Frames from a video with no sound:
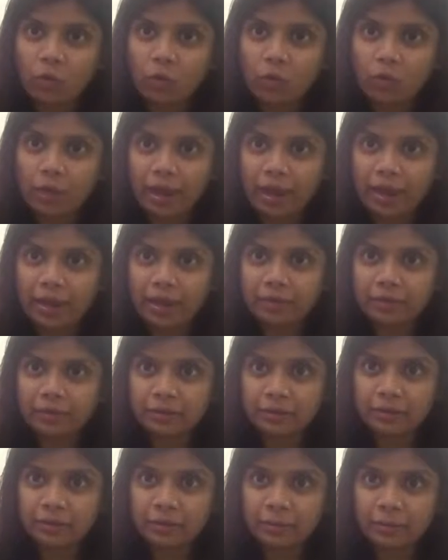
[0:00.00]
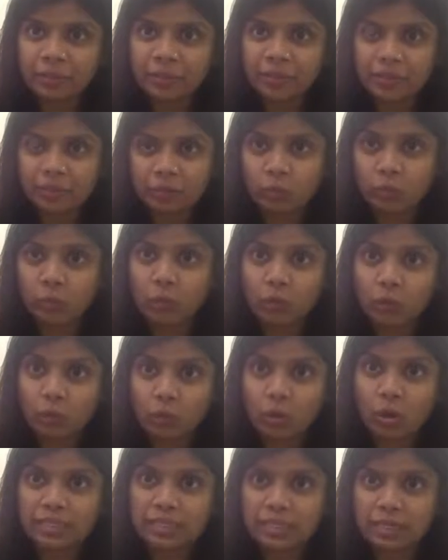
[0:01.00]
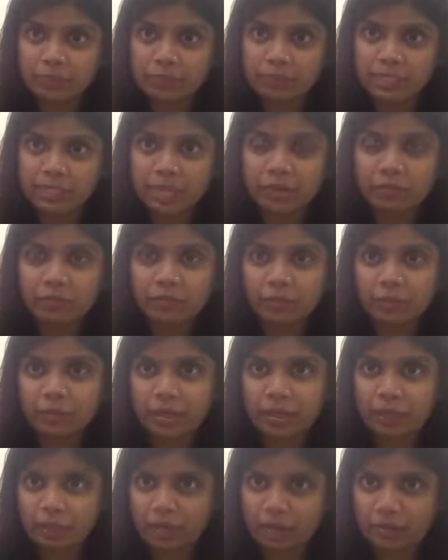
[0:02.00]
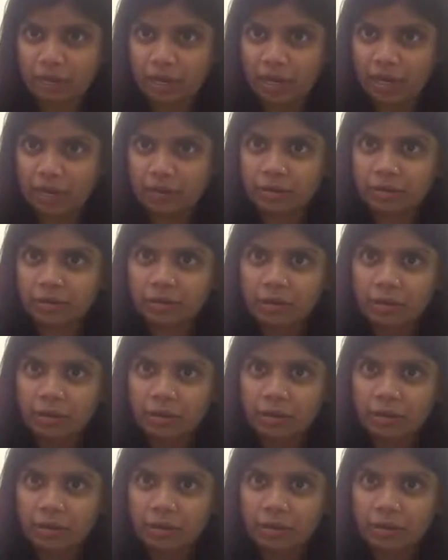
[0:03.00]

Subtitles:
who was himself a PMP trained